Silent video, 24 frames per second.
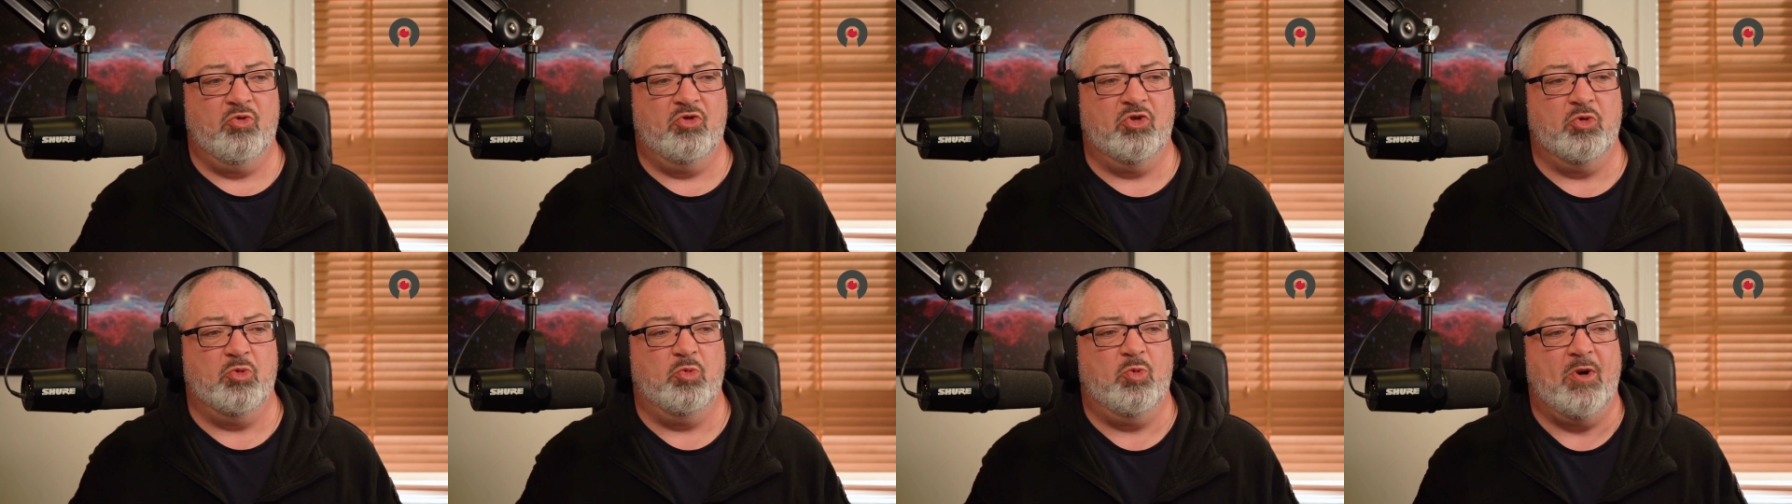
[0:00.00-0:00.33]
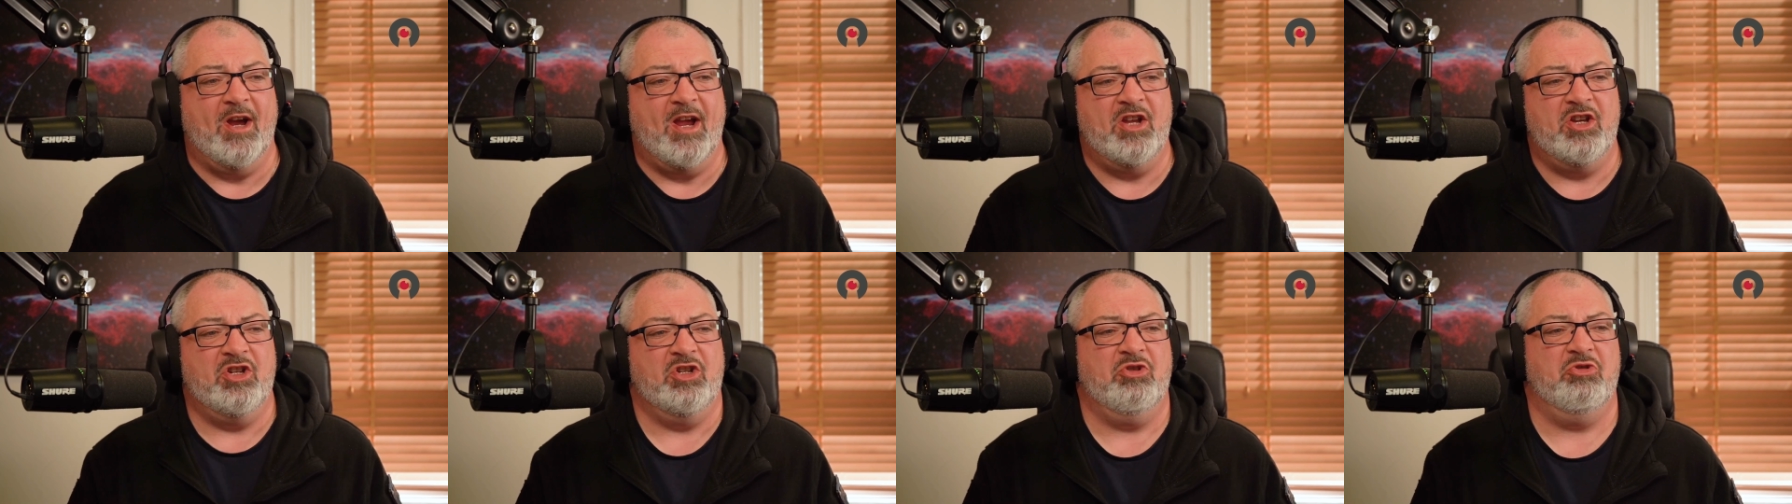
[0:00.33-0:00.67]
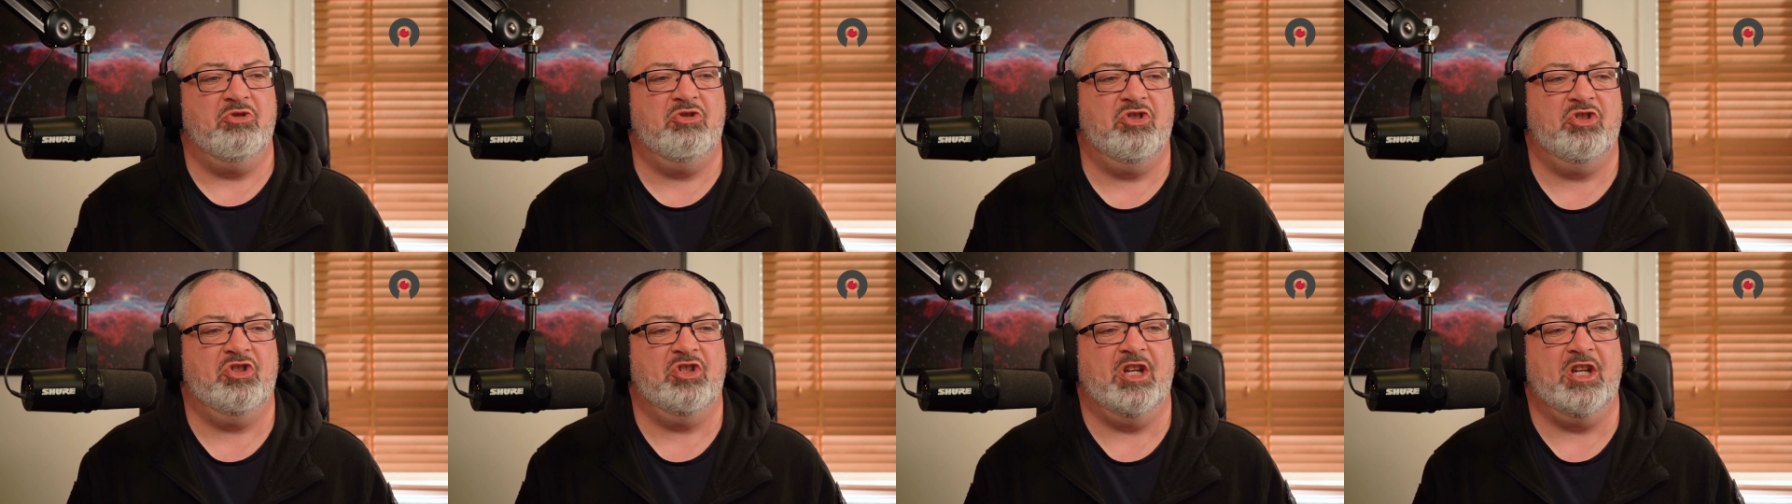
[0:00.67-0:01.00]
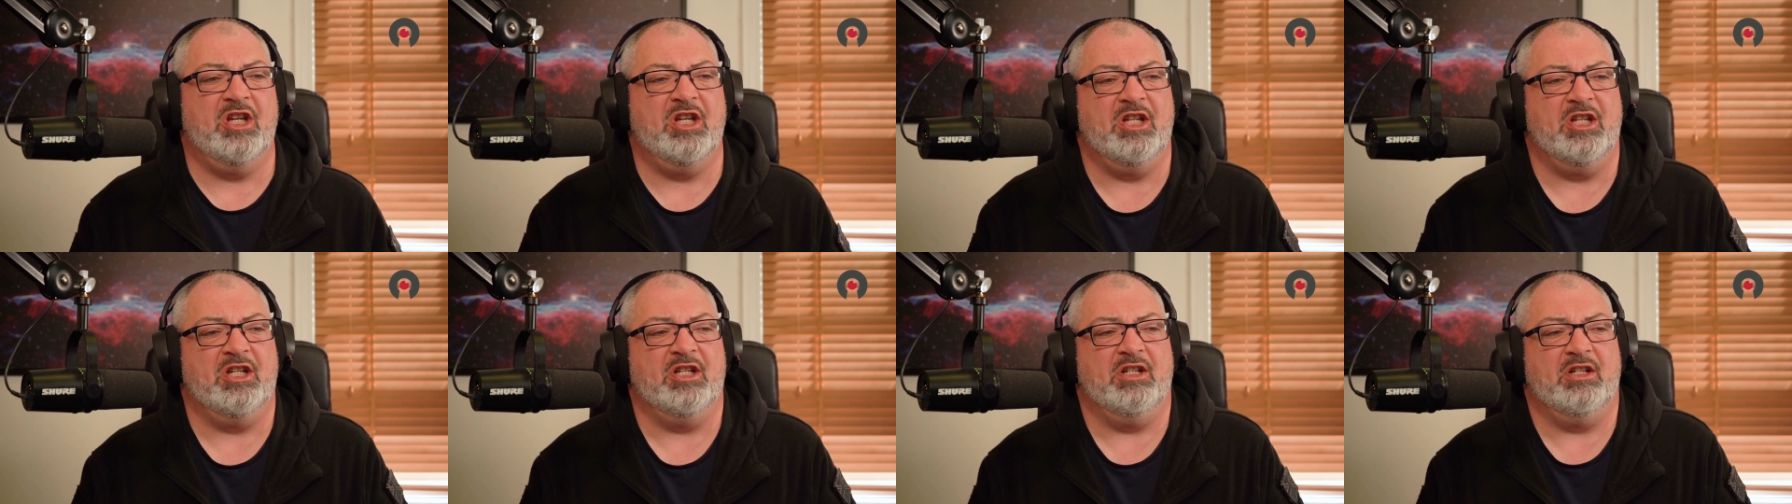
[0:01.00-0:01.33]
so where do you
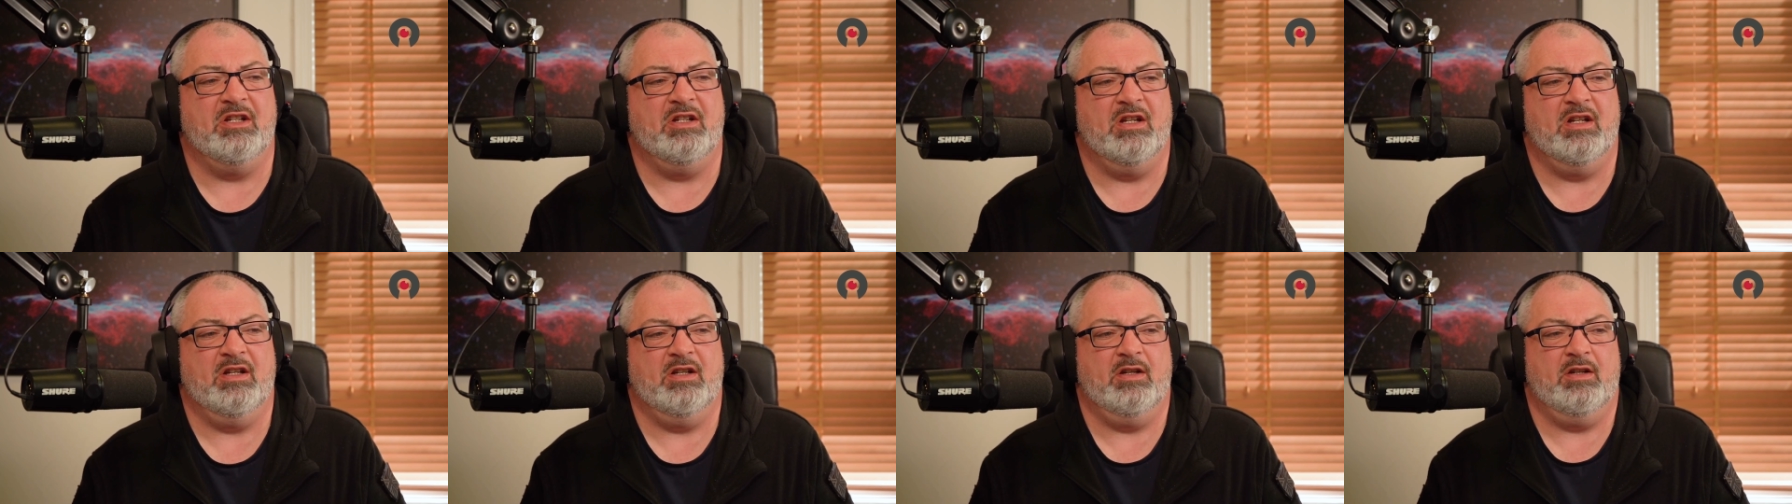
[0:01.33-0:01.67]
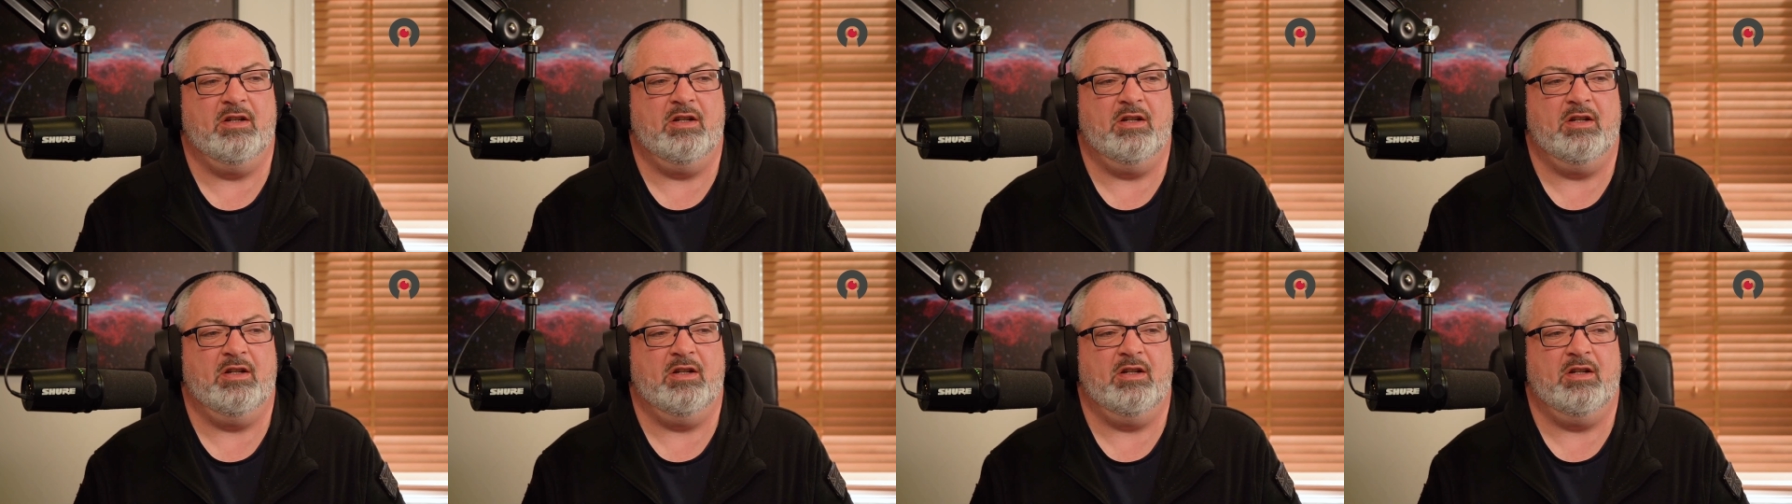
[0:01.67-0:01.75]
see,